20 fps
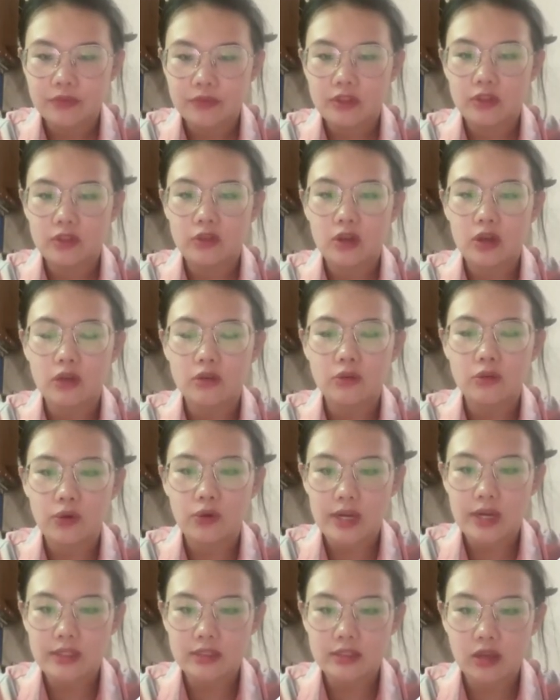The
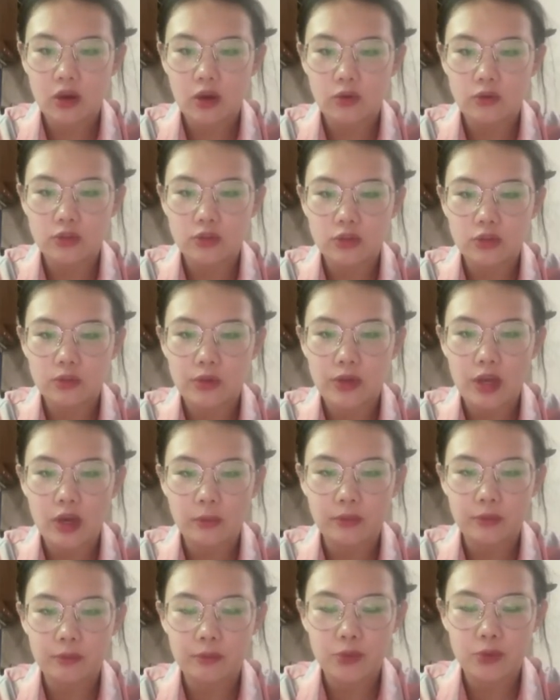conquest also
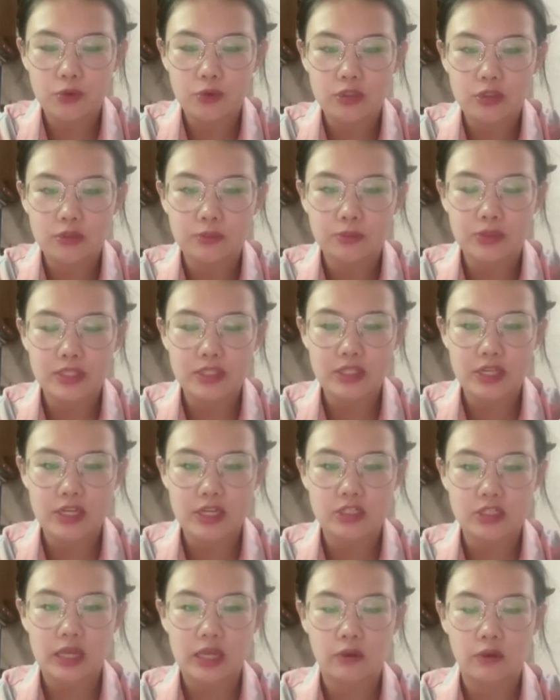helped push
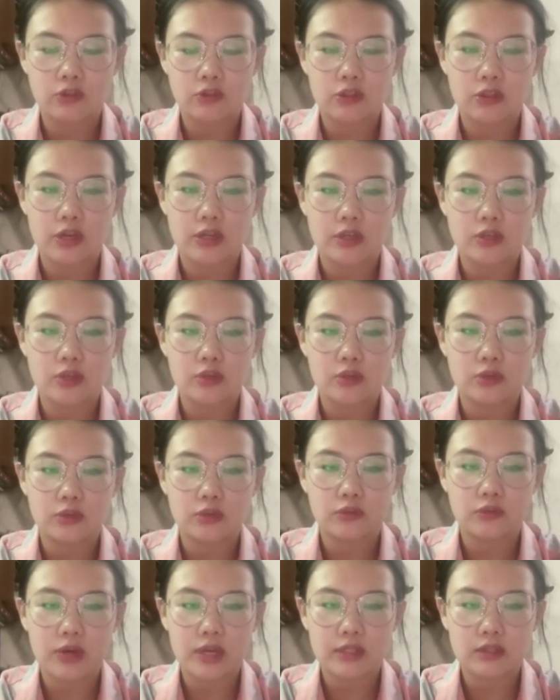British culture into
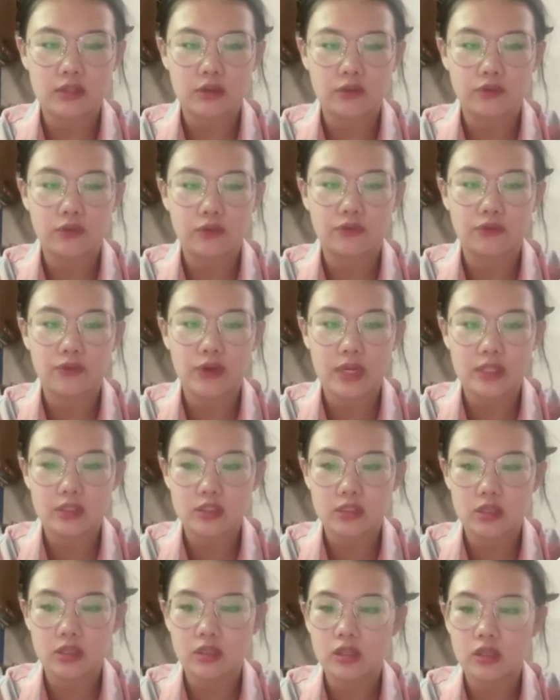the rest of
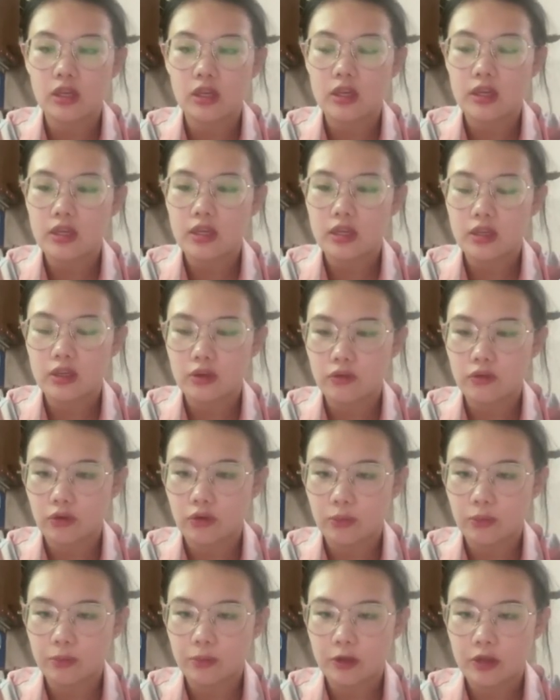Western
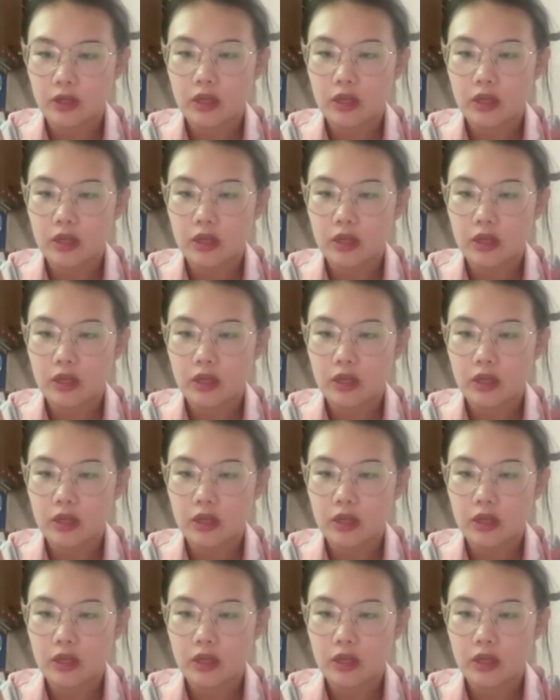Europe,